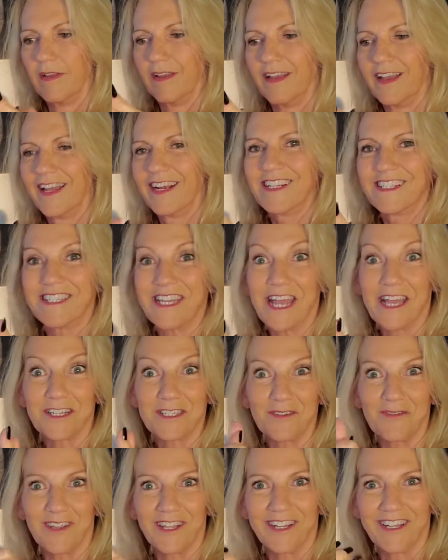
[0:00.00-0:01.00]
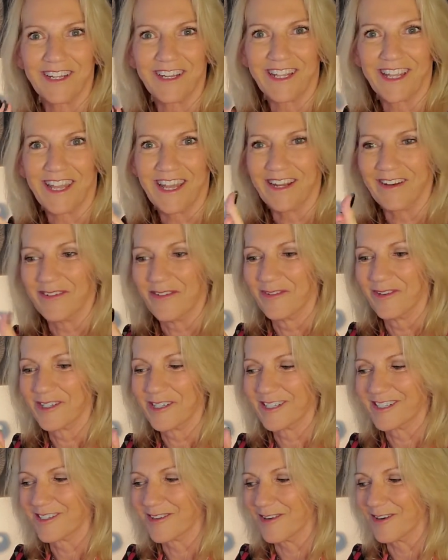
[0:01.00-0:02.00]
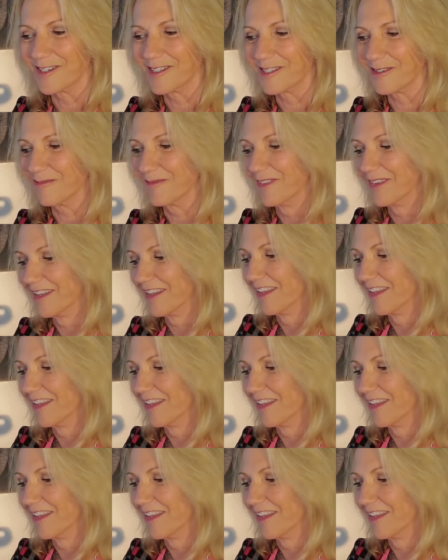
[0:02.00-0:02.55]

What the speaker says: And it's activated again, which is awesome.